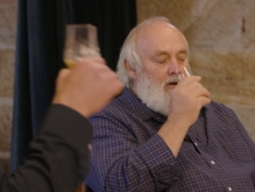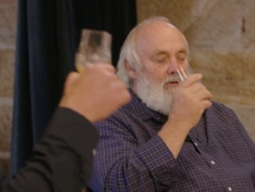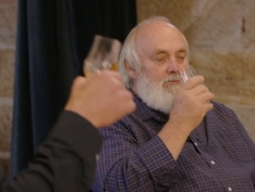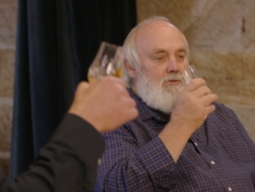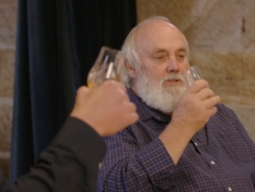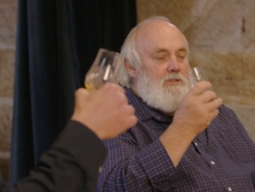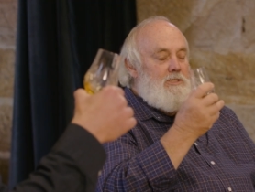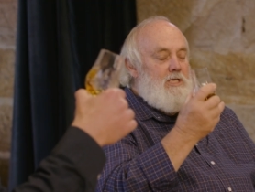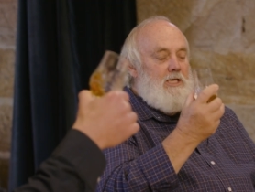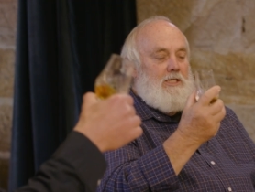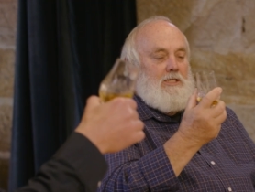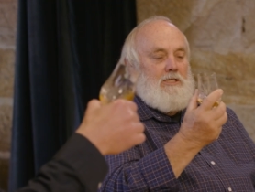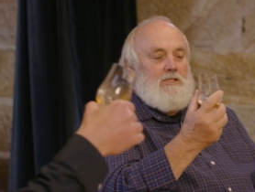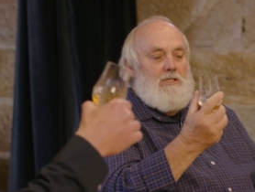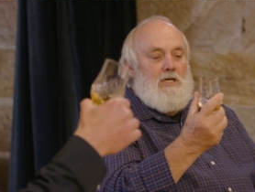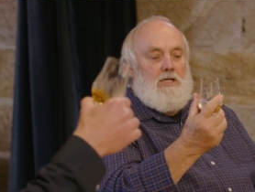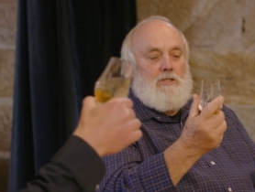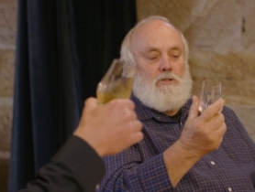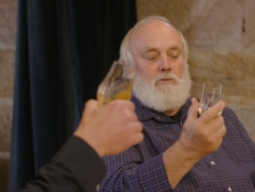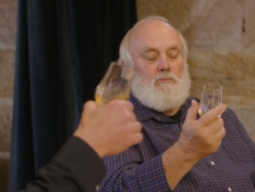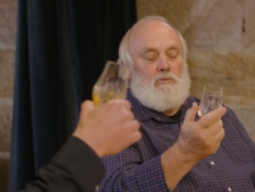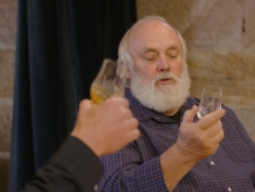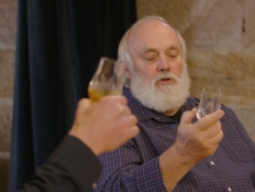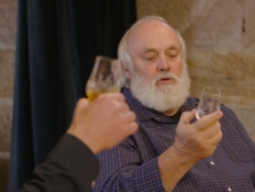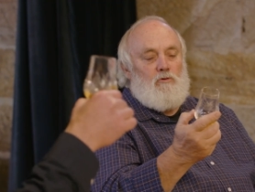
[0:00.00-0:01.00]
I'm just getting
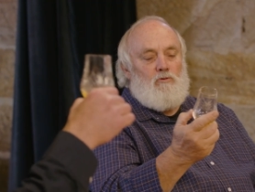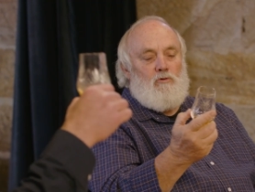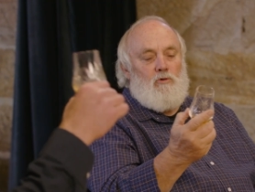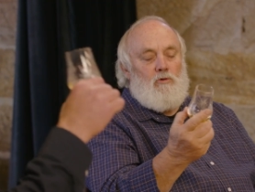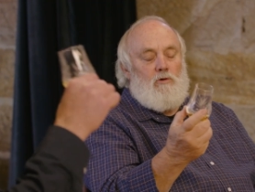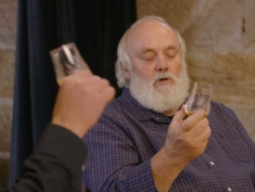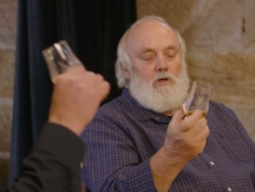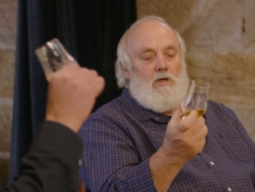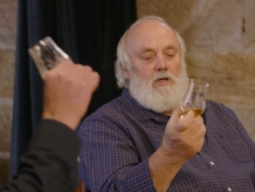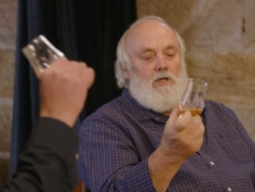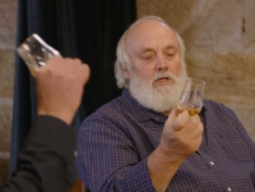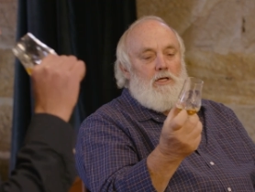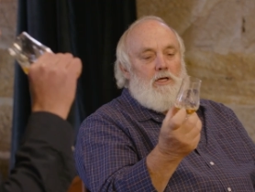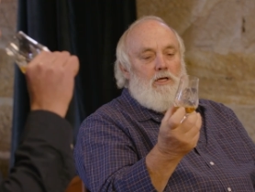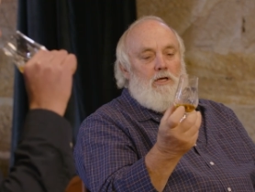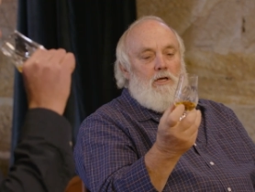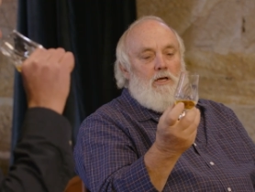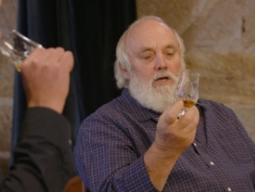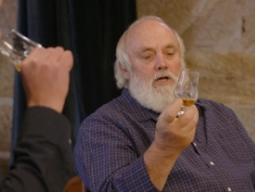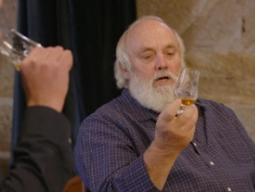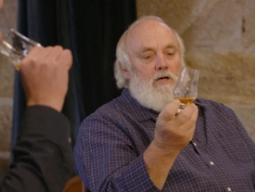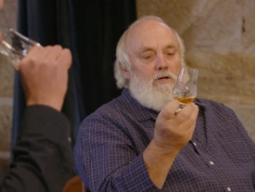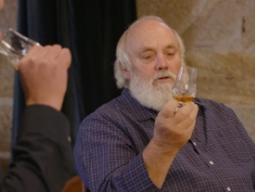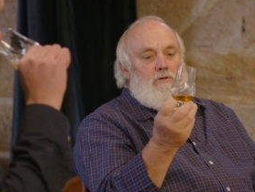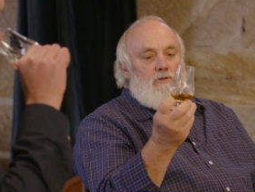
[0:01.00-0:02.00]
such a beautiful, clean
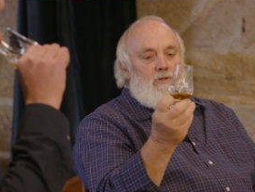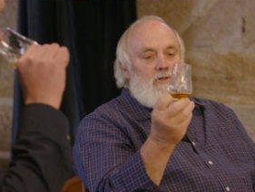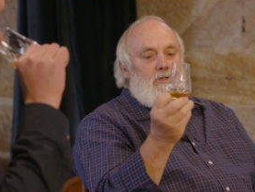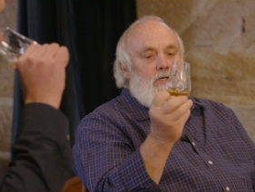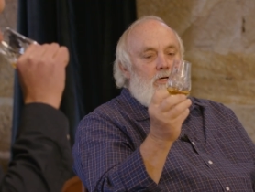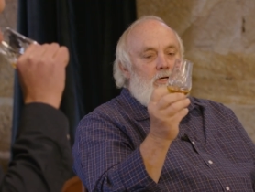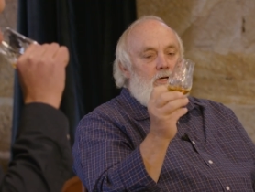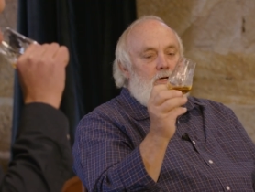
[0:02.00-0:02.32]
nose